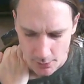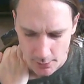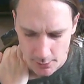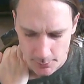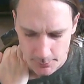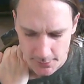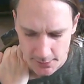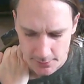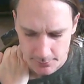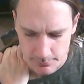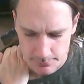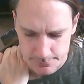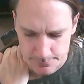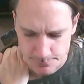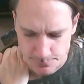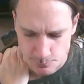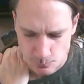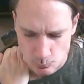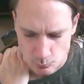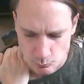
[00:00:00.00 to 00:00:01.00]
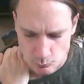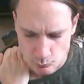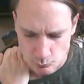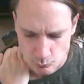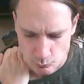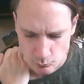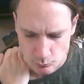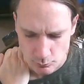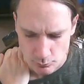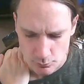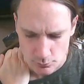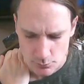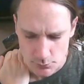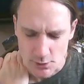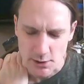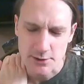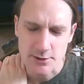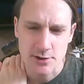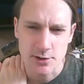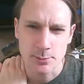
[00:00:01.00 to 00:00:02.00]
I mean,
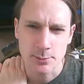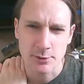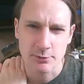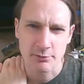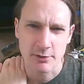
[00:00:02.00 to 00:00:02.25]
to be